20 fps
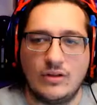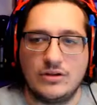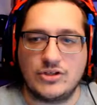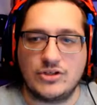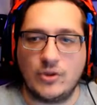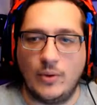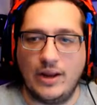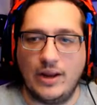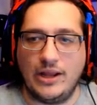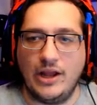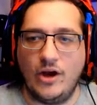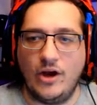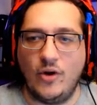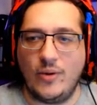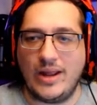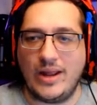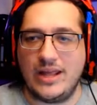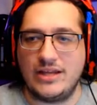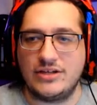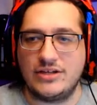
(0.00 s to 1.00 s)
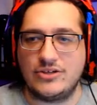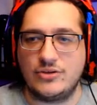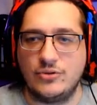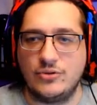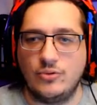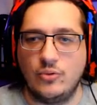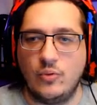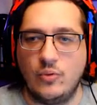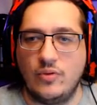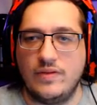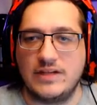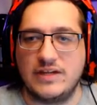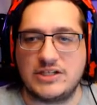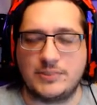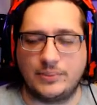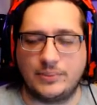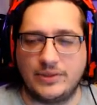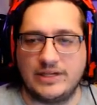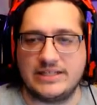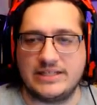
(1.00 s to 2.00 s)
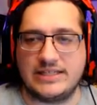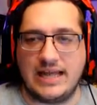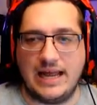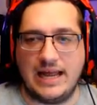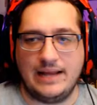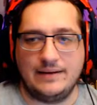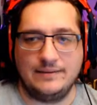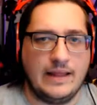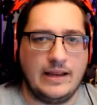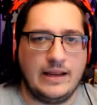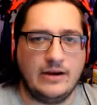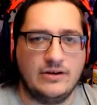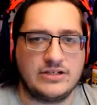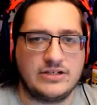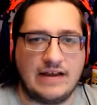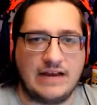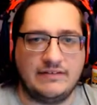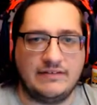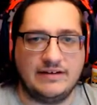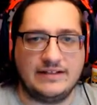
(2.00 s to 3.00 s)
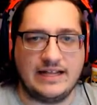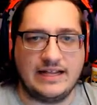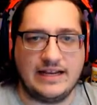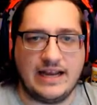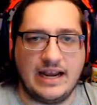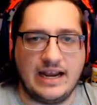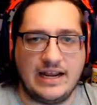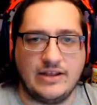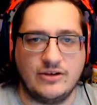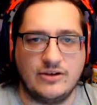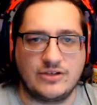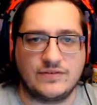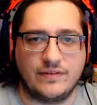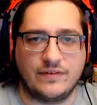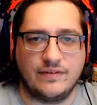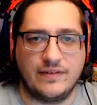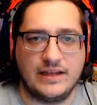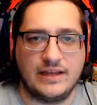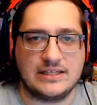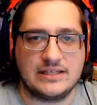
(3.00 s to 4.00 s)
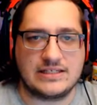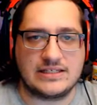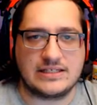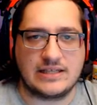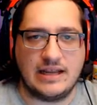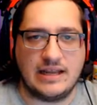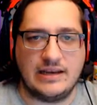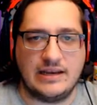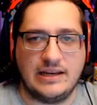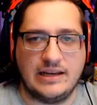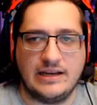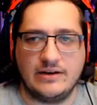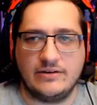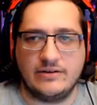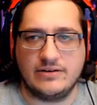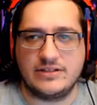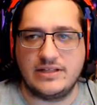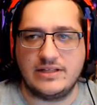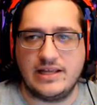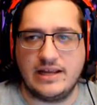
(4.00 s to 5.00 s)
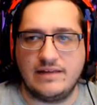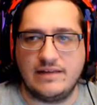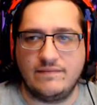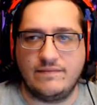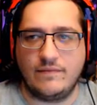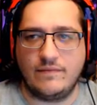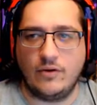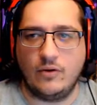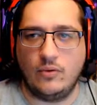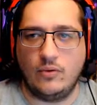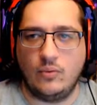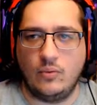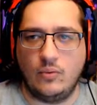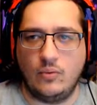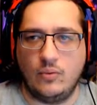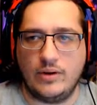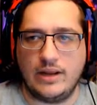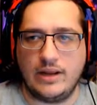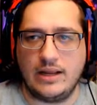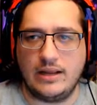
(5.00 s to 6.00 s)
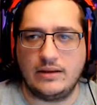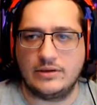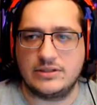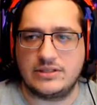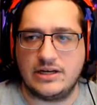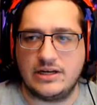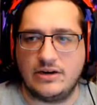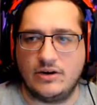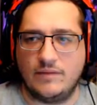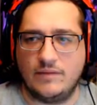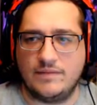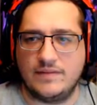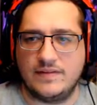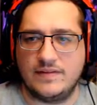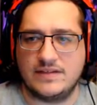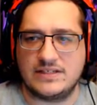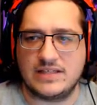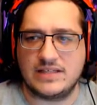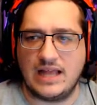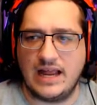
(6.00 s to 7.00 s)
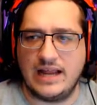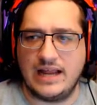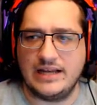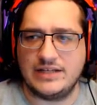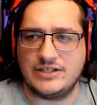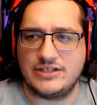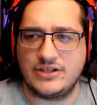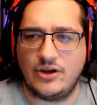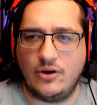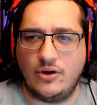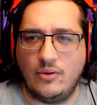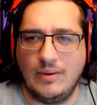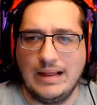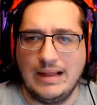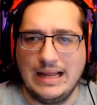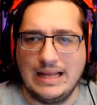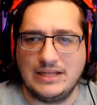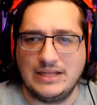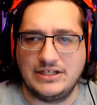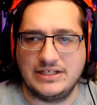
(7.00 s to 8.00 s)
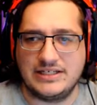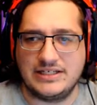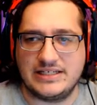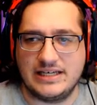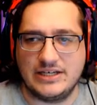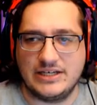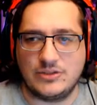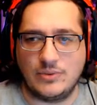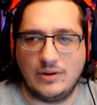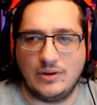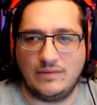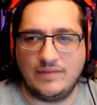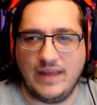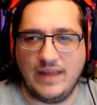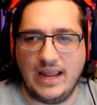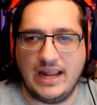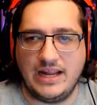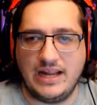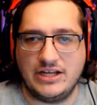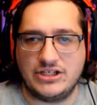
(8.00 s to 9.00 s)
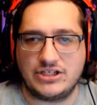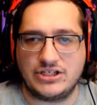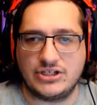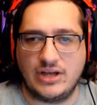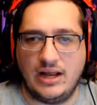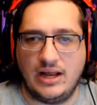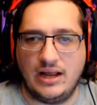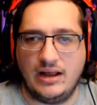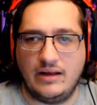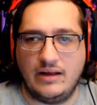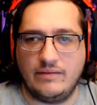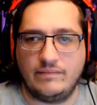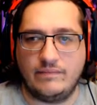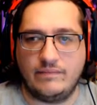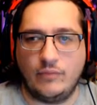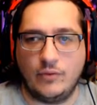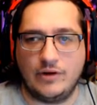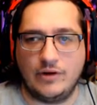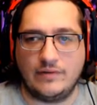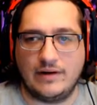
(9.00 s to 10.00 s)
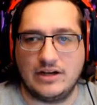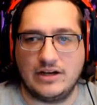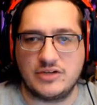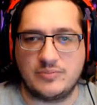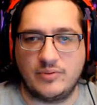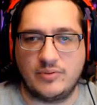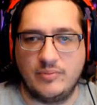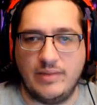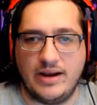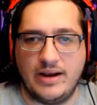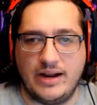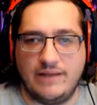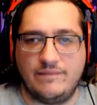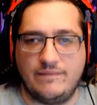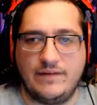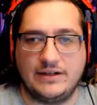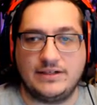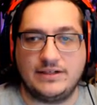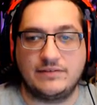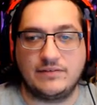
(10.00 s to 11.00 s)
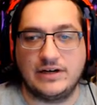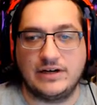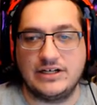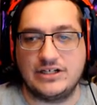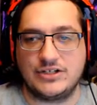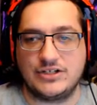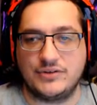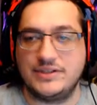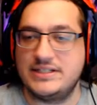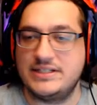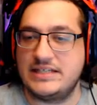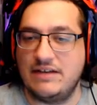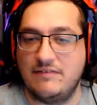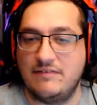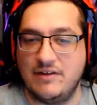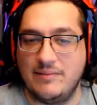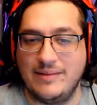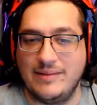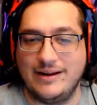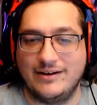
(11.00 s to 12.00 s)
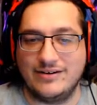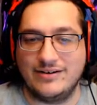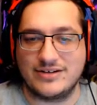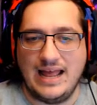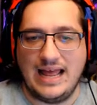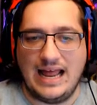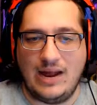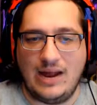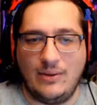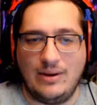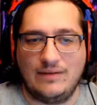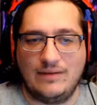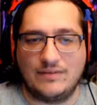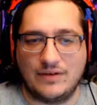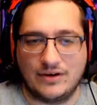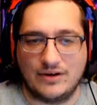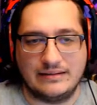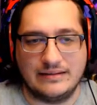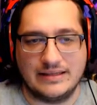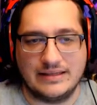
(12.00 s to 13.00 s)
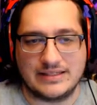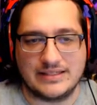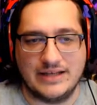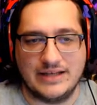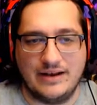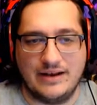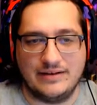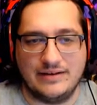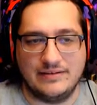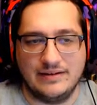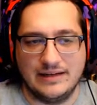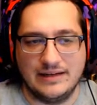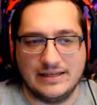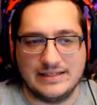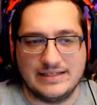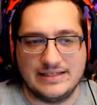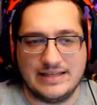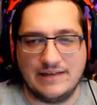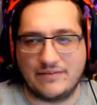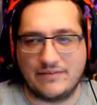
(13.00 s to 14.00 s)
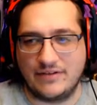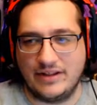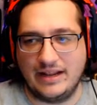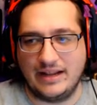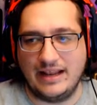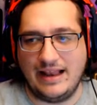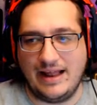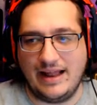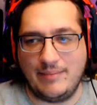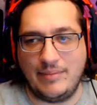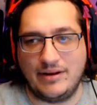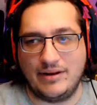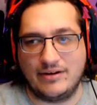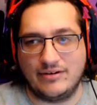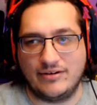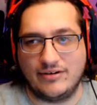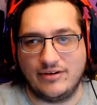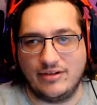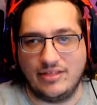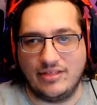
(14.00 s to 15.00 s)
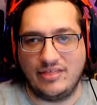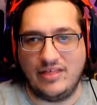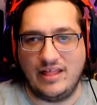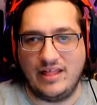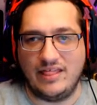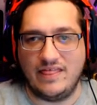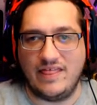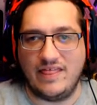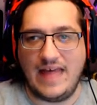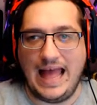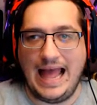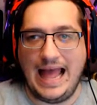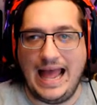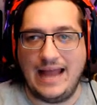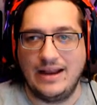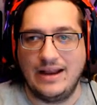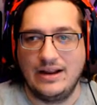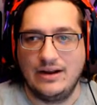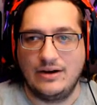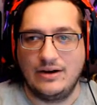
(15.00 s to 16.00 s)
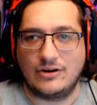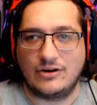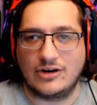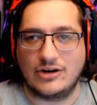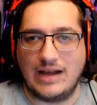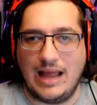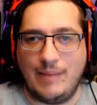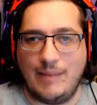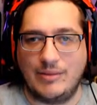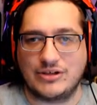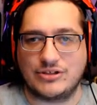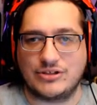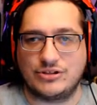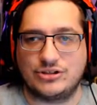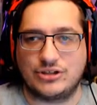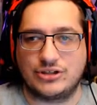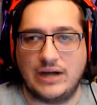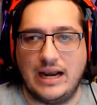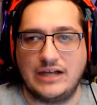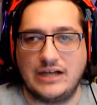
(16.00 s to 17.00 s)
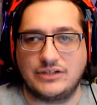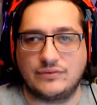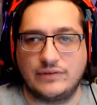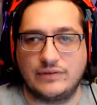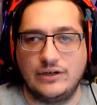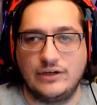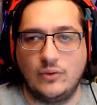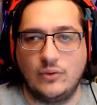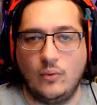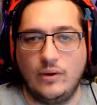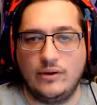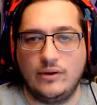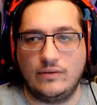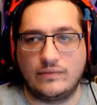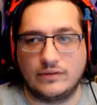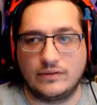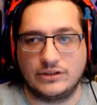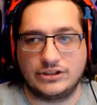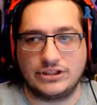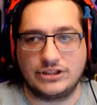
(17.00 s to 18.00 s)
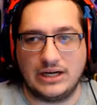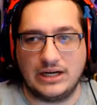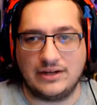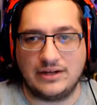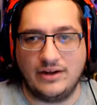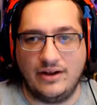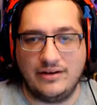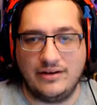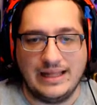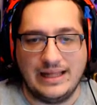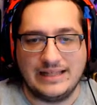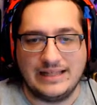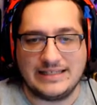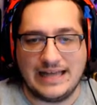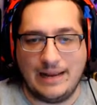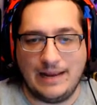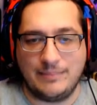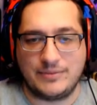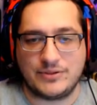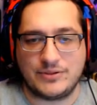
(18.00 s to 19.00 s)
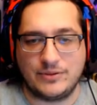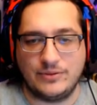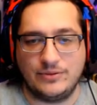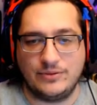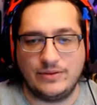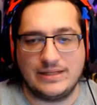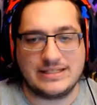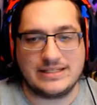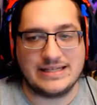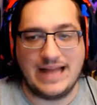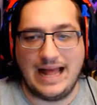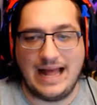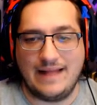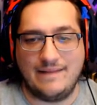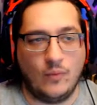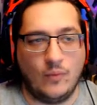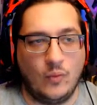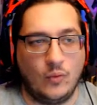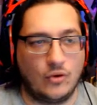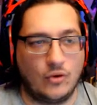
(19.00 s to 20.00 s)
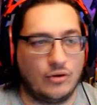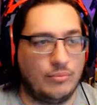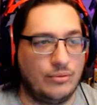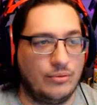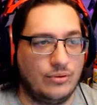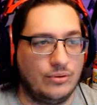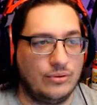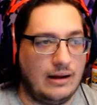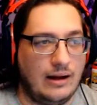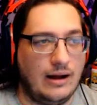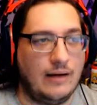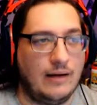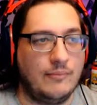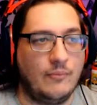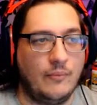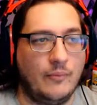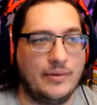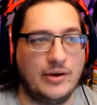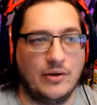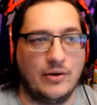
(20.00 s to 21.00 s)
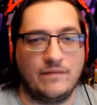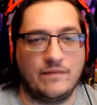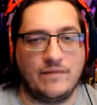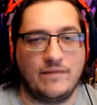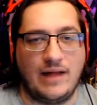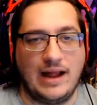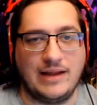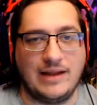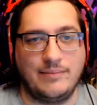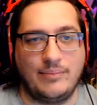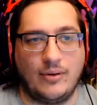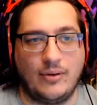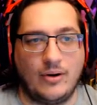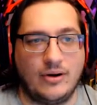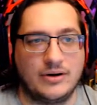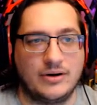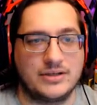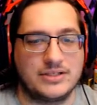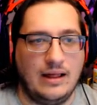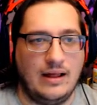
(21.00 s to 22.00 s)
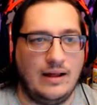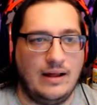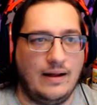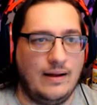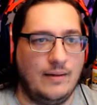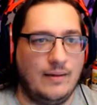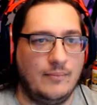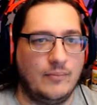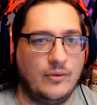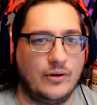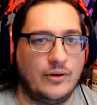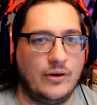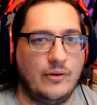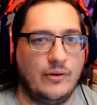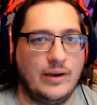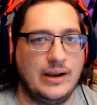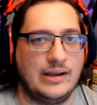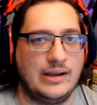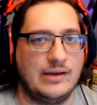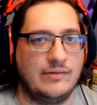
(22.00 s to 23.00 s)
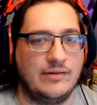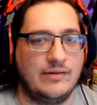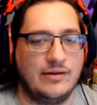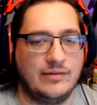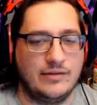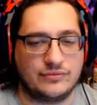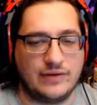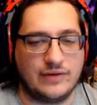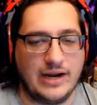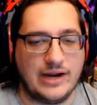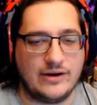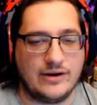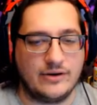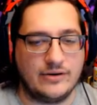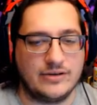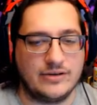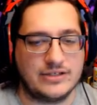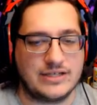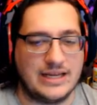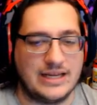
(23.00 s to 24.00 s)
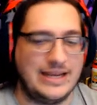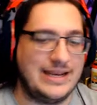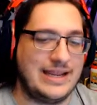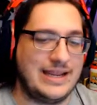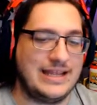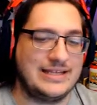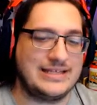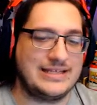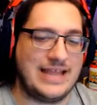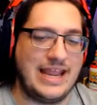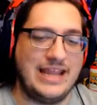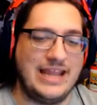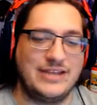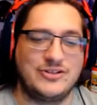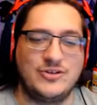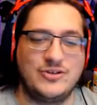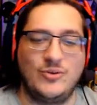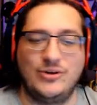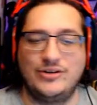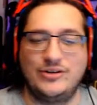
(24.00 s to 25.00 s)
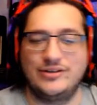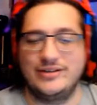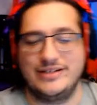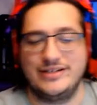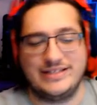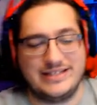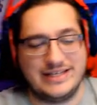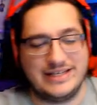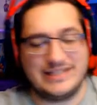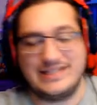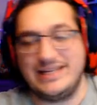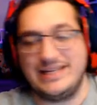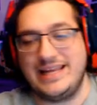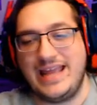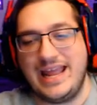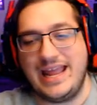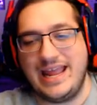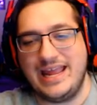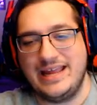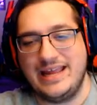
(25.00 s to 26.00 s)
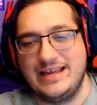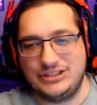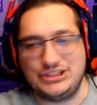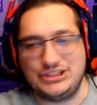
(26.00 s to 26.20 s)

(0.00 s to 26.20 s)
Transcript: so when I go into this preset, here's everything that I use for this, and here's the info on it it off the side. So you can see 12 gauge uh, 40 rounds per minute. Effective range is only 70 meters. However, this gun is definitely a lot better than that. Ergonomics are trash. Recoil for a shotgun, it's absolute. It's not horrible. Um, when we go to fine parts, um, go ahead and get rid of the Raiders. It is a 260k